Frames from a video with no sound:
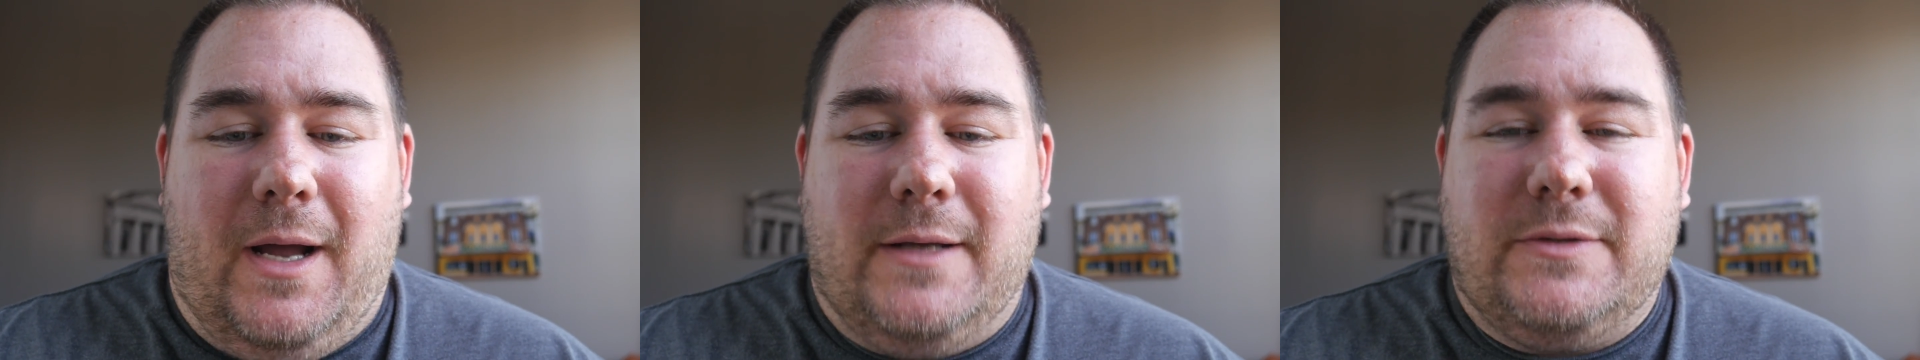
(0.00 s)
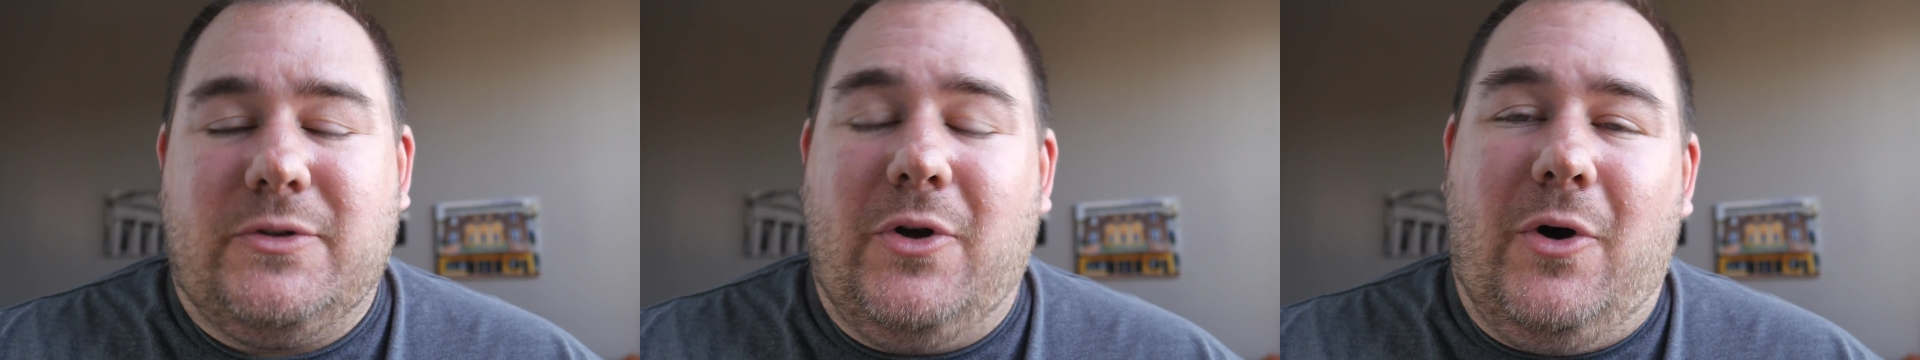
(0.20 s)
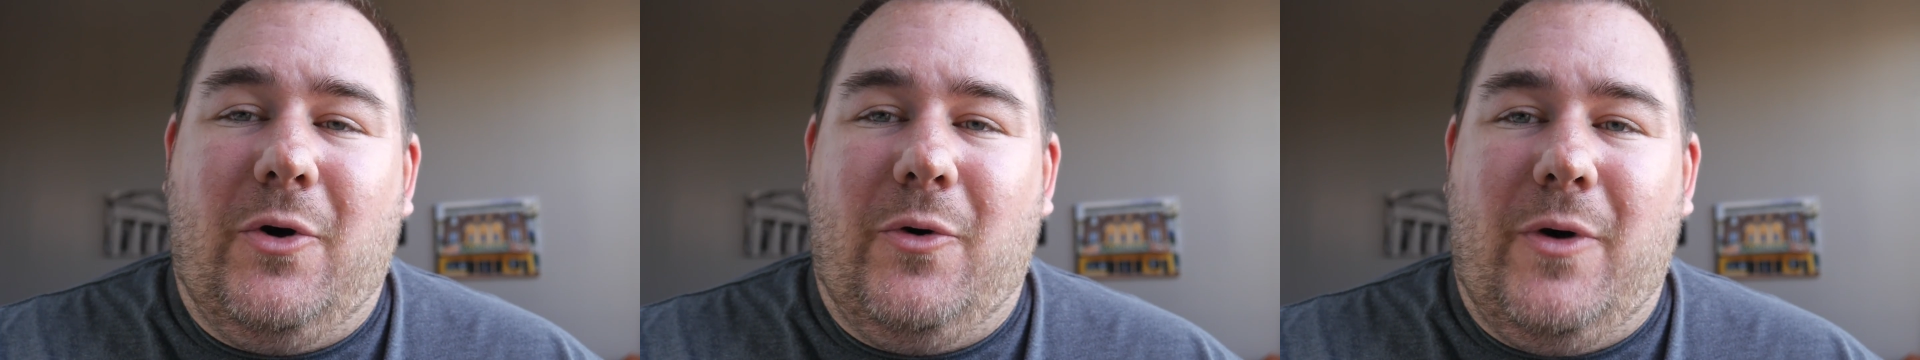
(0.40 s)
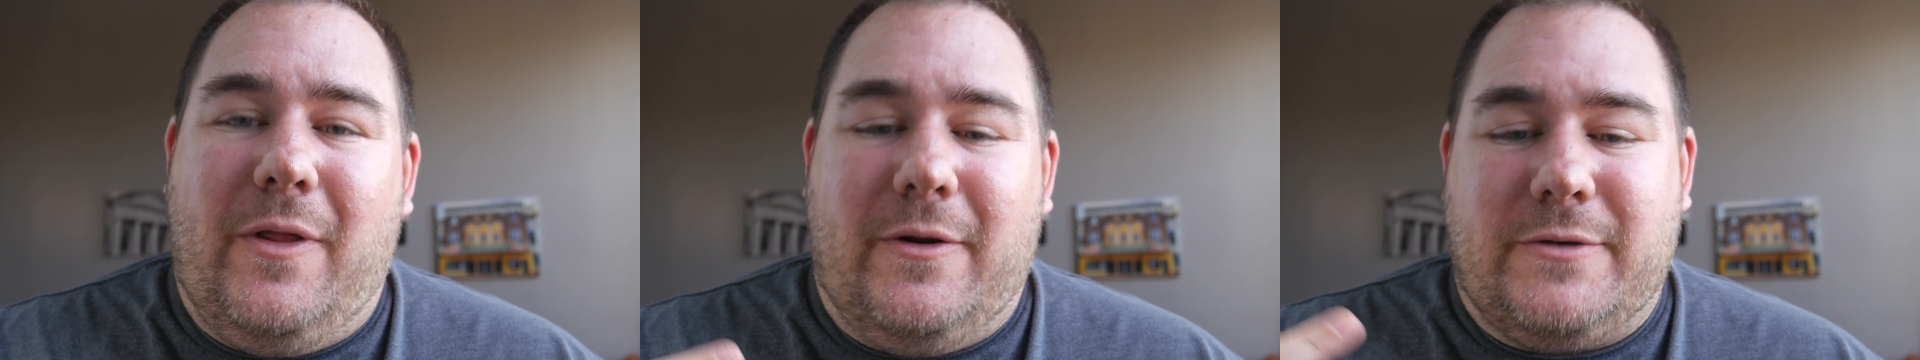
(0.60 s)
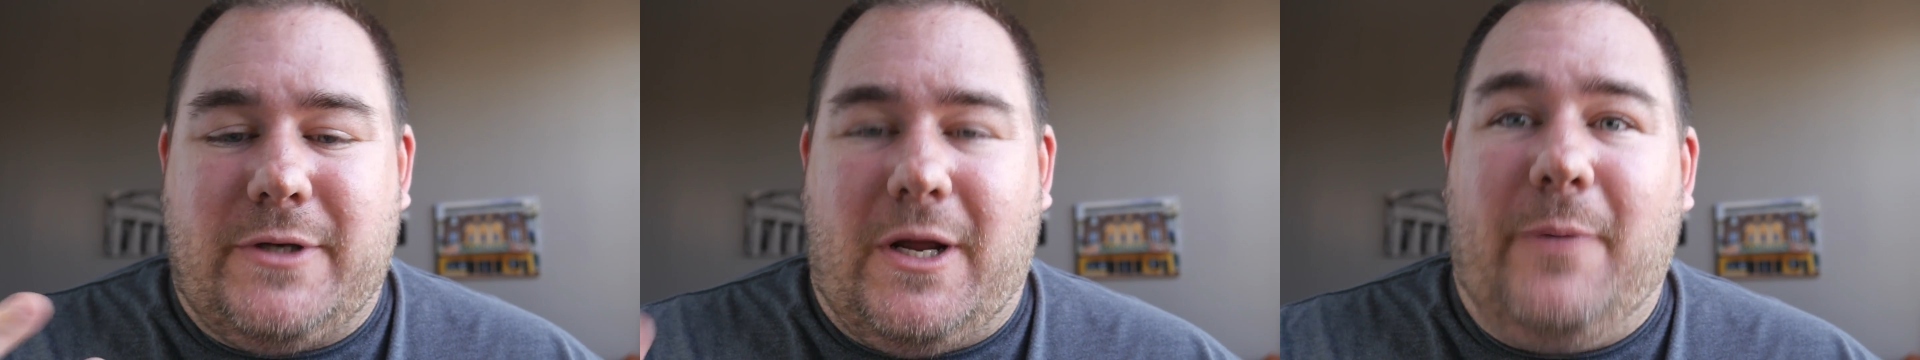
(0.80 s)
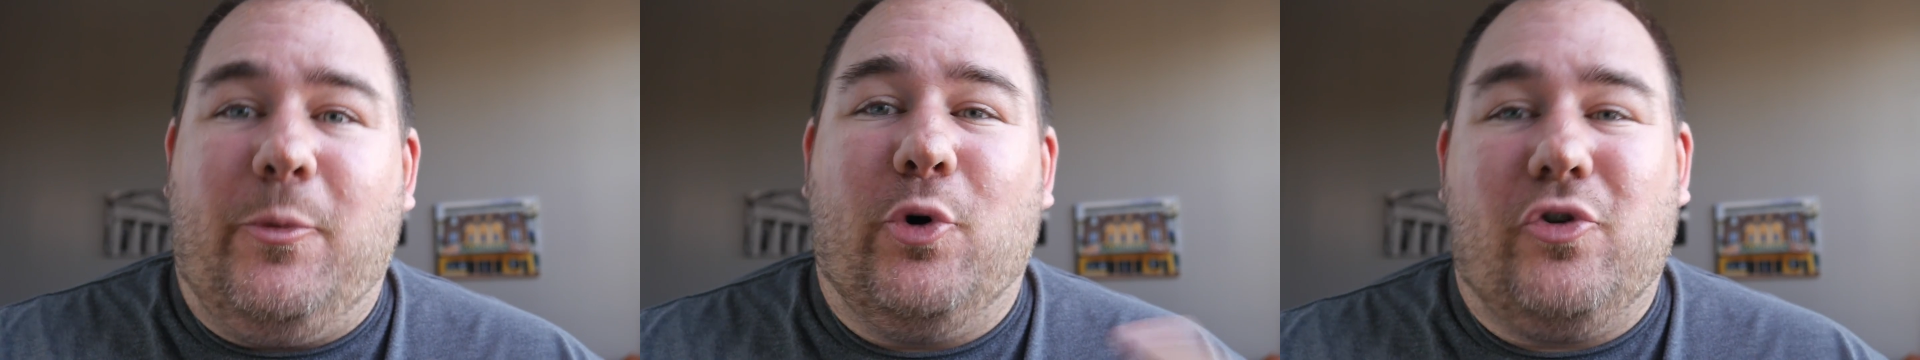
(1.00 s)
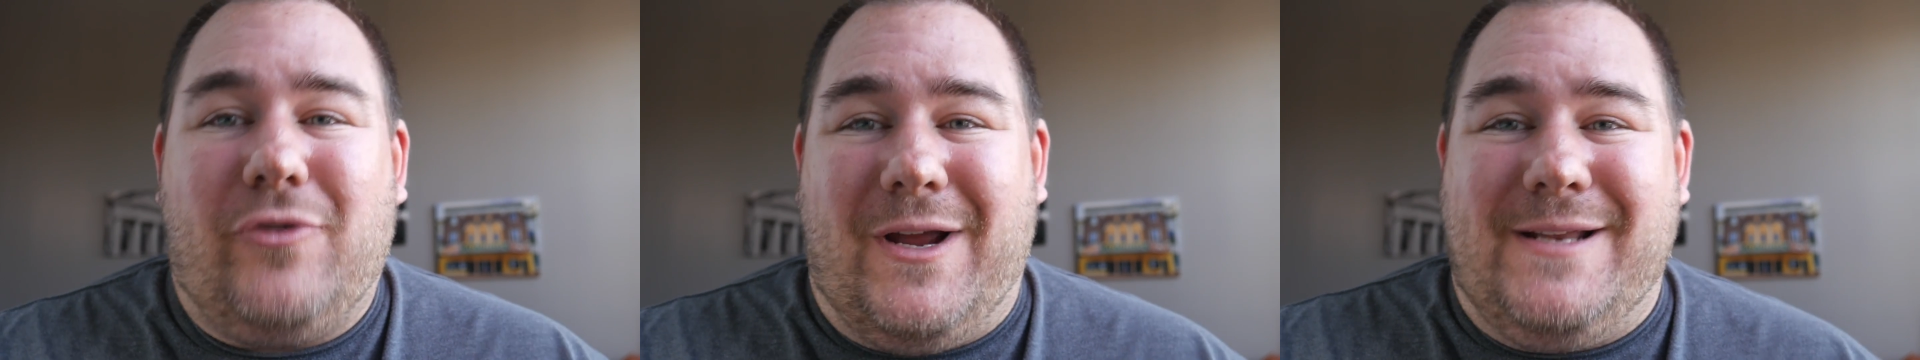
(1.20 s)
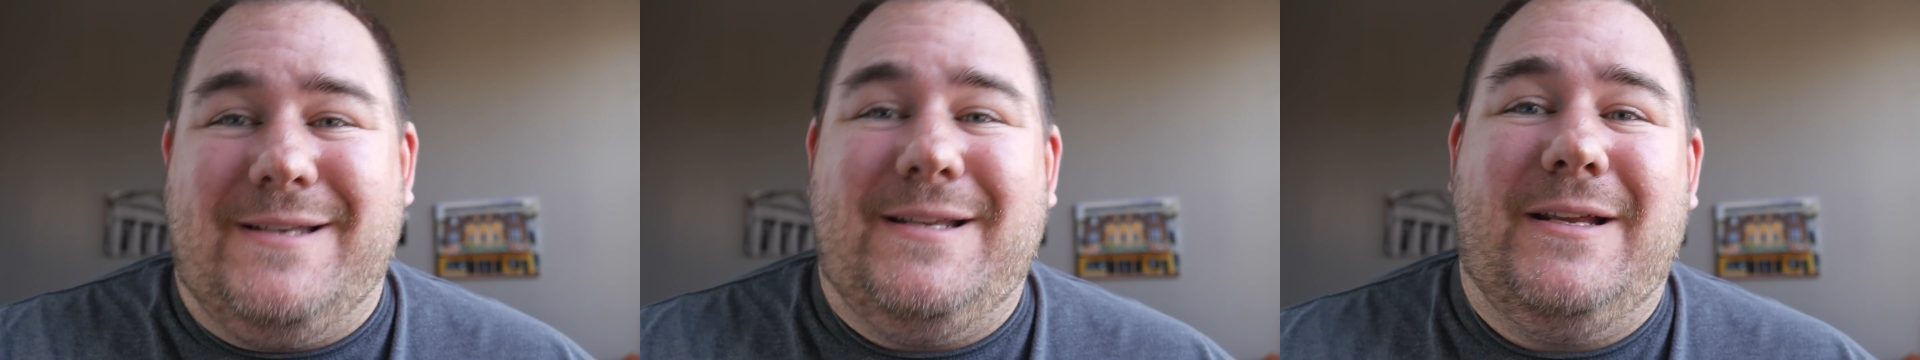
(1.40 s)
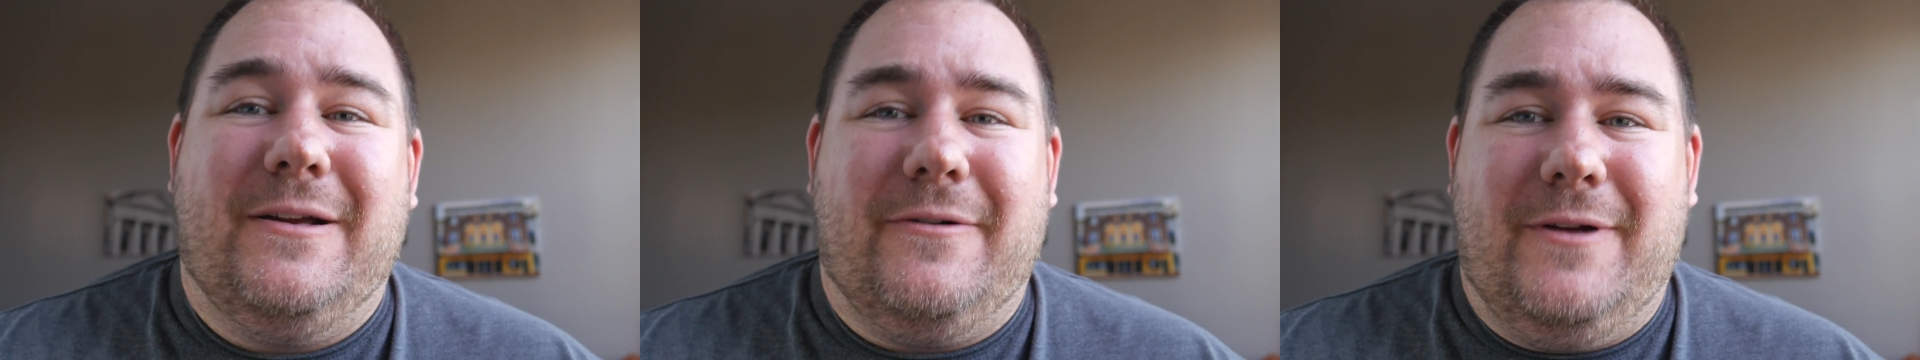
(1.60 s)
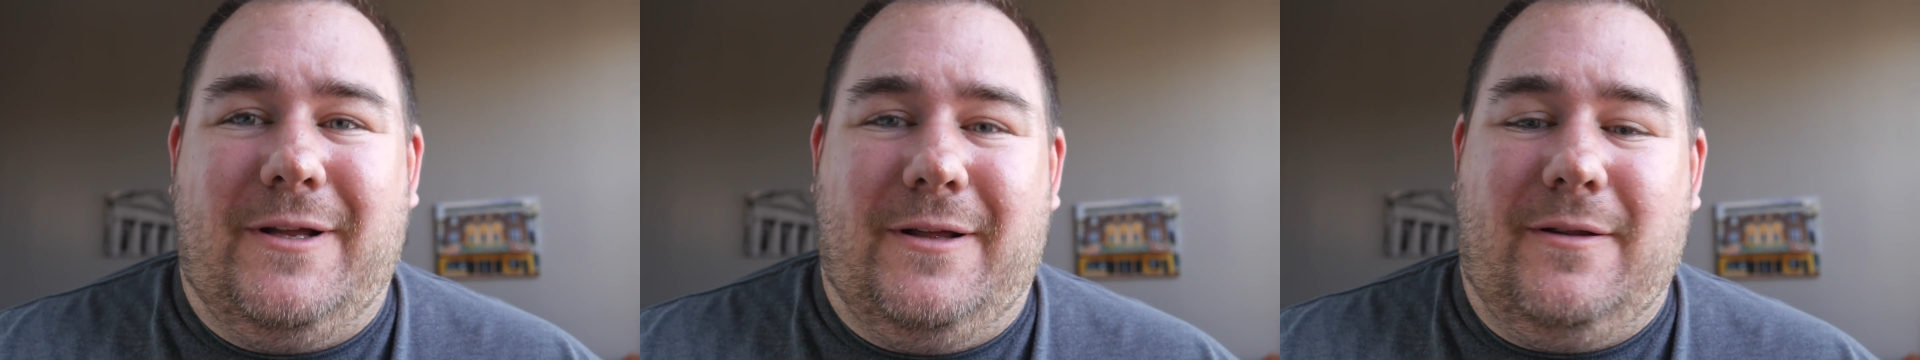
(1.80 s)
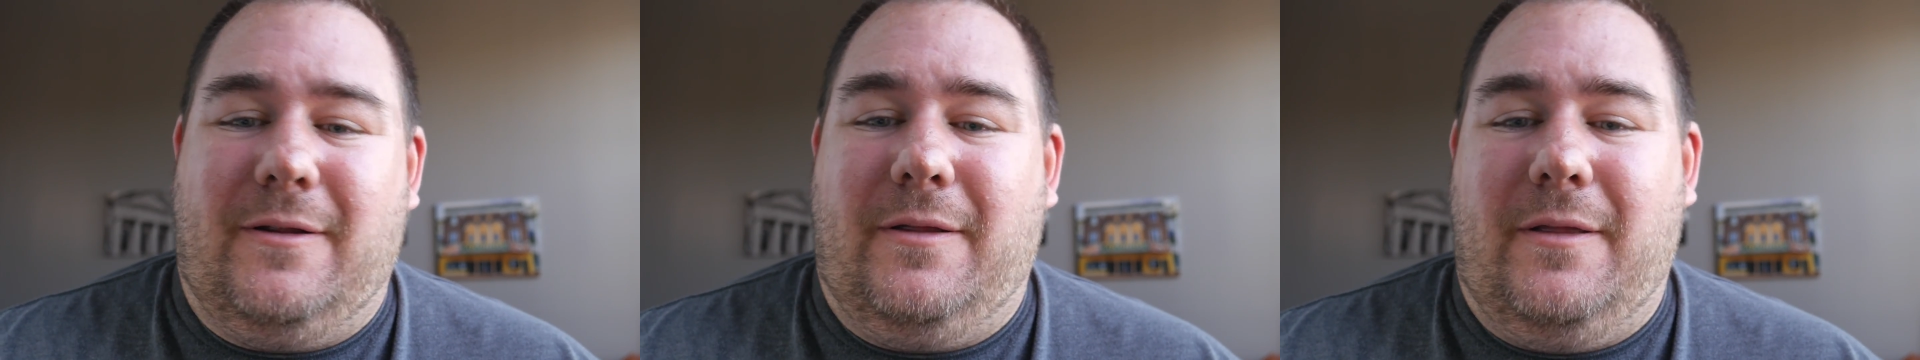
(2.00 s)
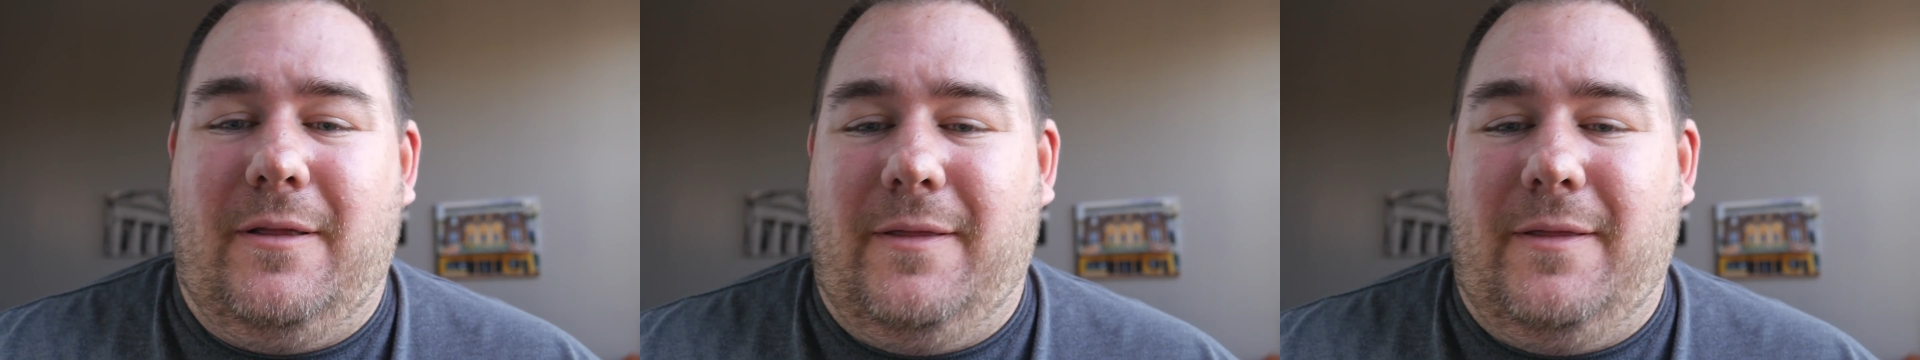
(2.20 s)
So there's a couple criteria